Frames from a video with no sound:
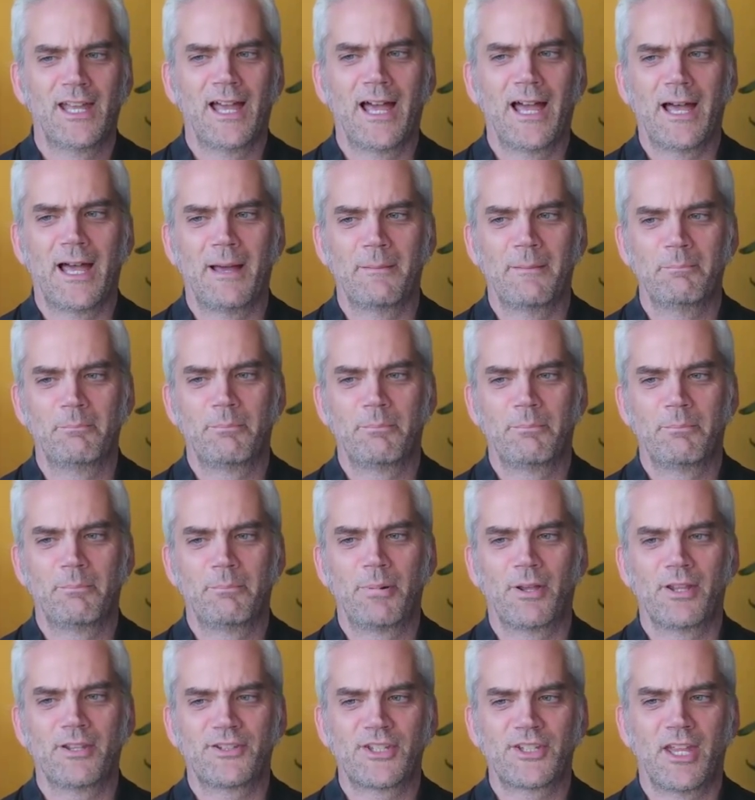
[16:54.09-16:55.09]

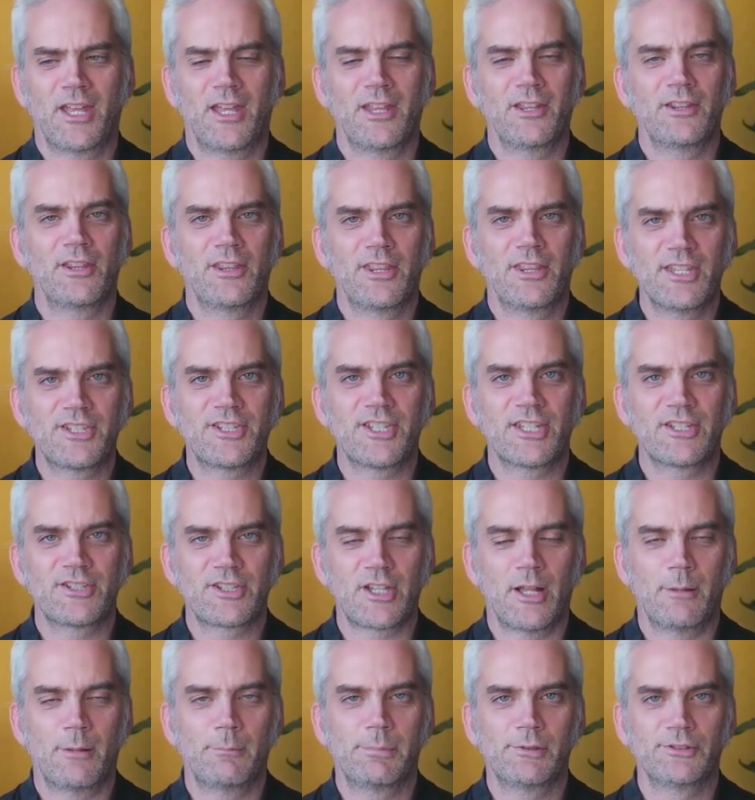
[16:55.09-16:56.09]
But this
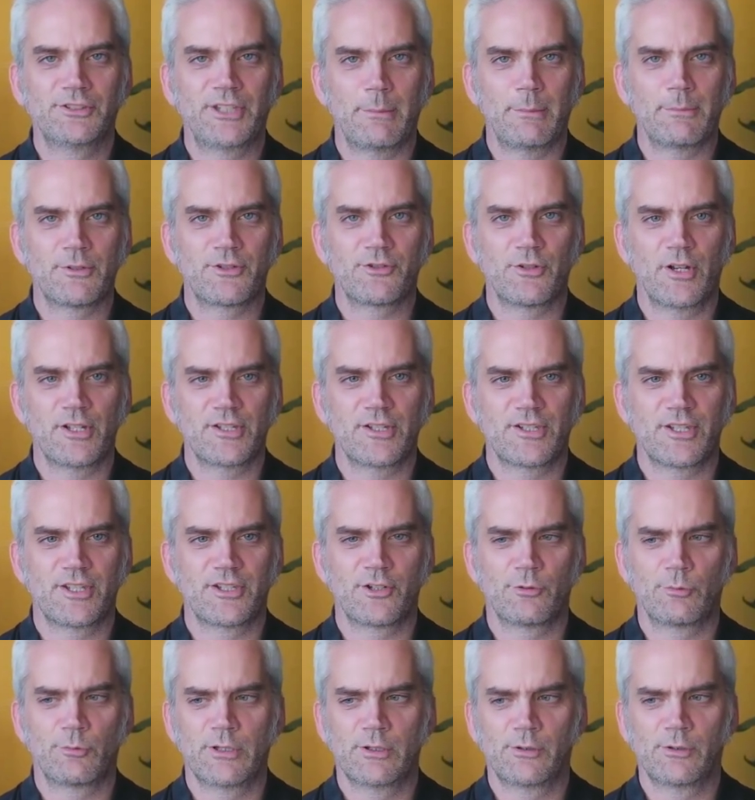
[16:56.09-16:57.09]
example demonstrates
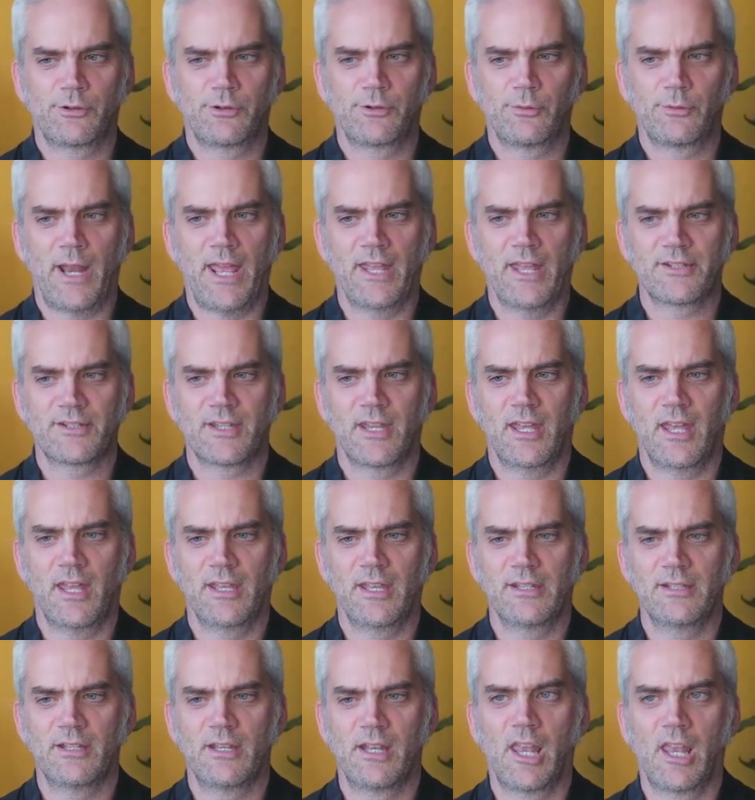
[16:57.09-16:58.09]
there's a real threat
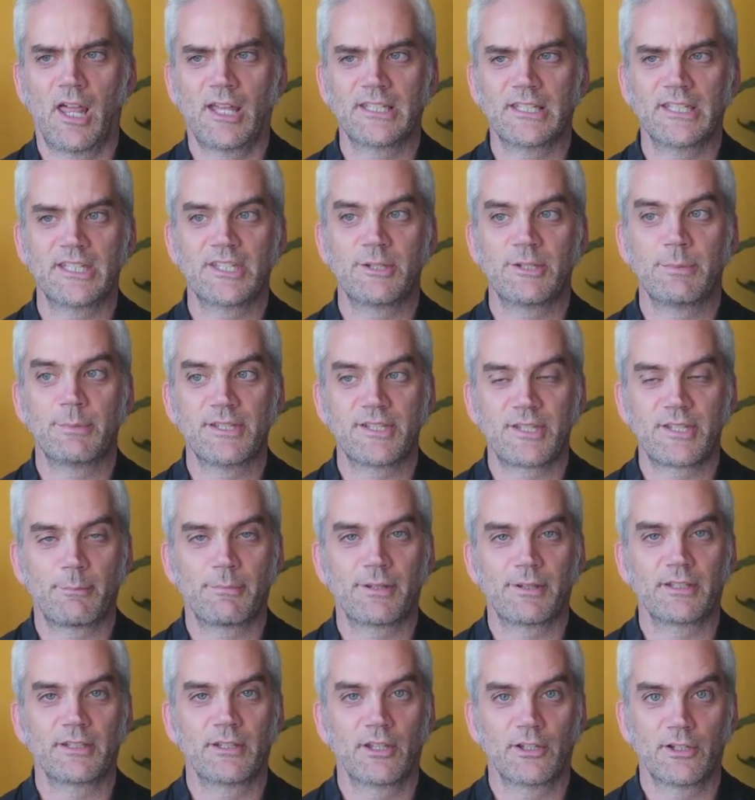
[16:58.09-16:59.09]
and likely to be
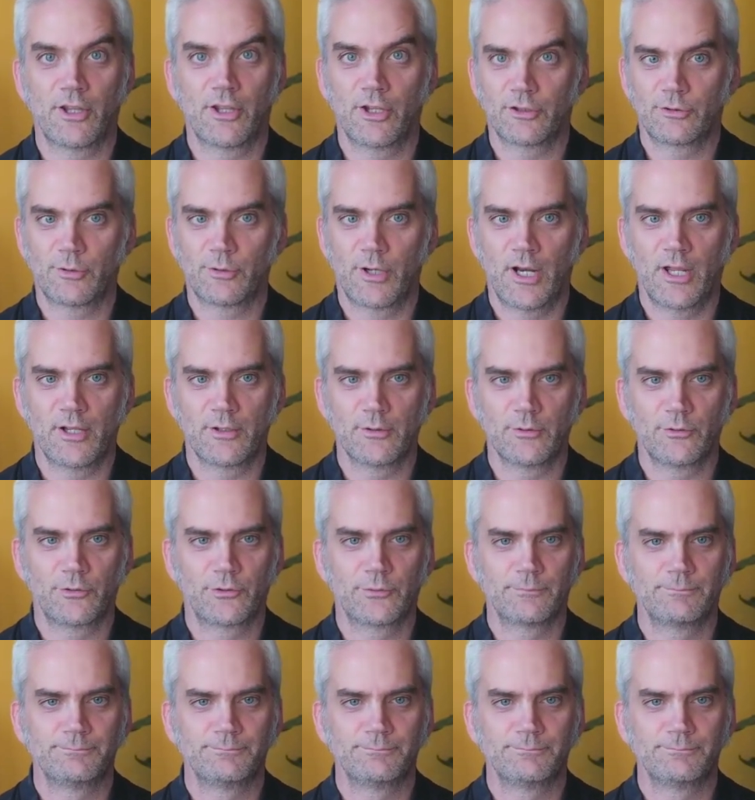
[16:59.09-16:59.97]
something that grows.